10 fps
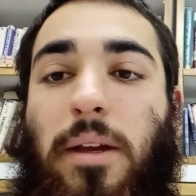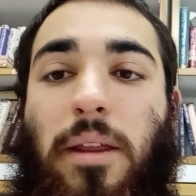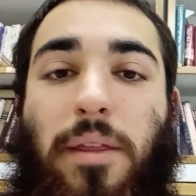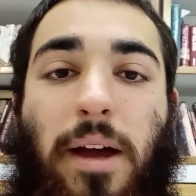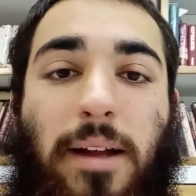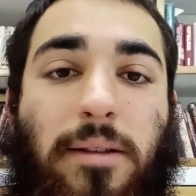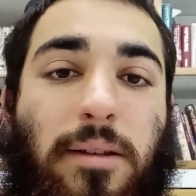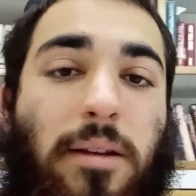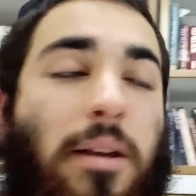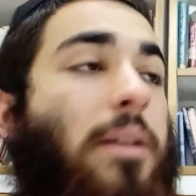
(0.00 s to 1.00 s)
That
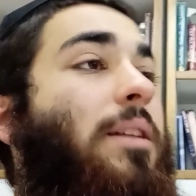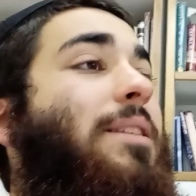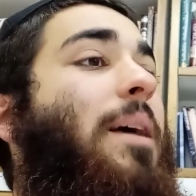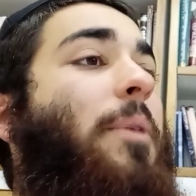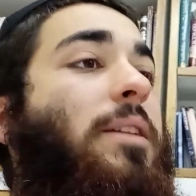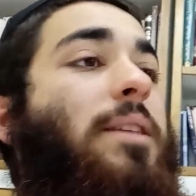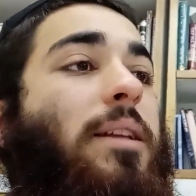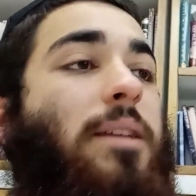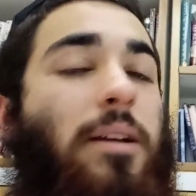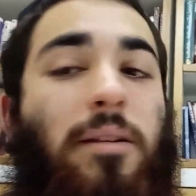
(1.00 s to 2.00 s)
the Tzemach
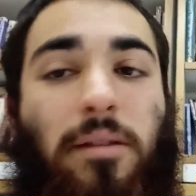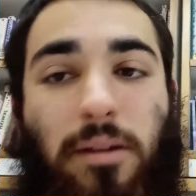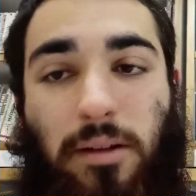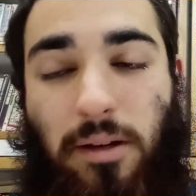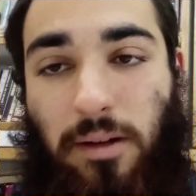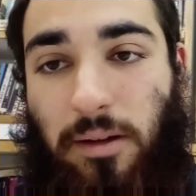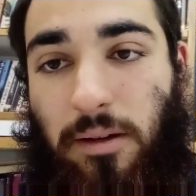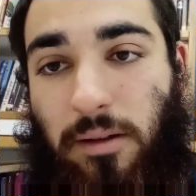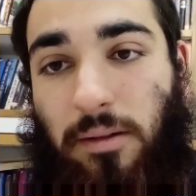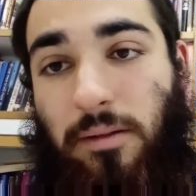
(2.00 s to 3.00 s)

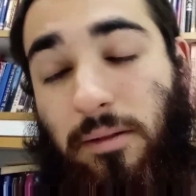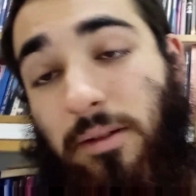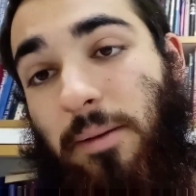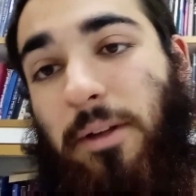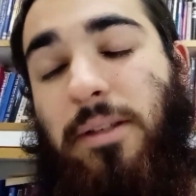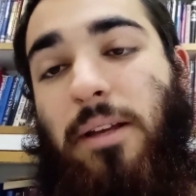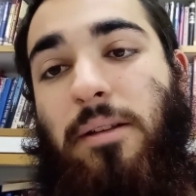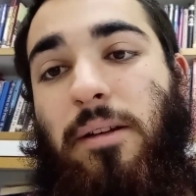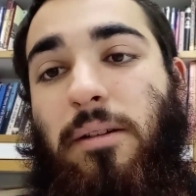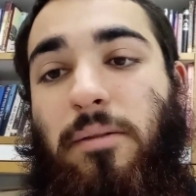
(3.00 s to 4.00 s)
Tzedek